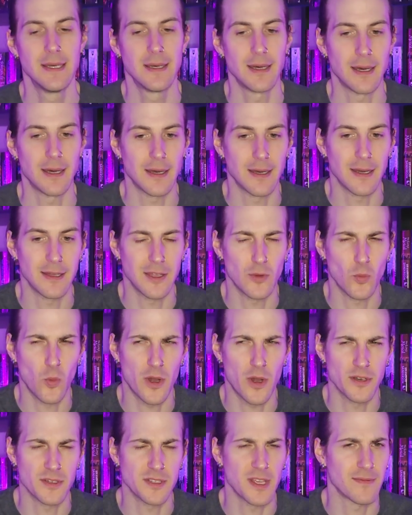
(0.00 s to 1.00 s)
I think
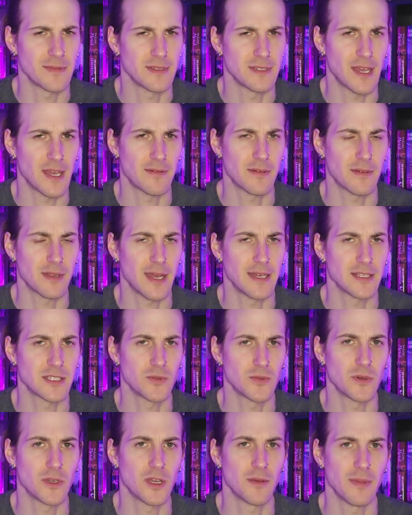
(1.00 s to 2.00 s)
Water 7's after that.
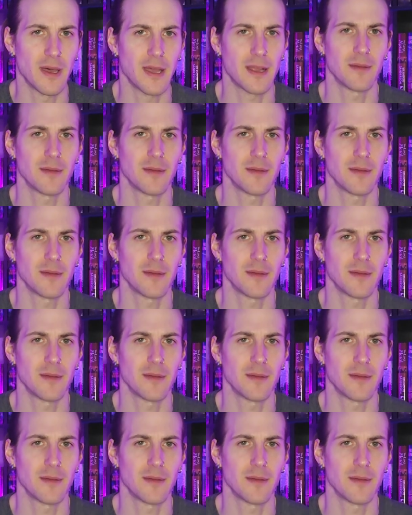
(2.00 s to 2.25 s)
So we'll come back.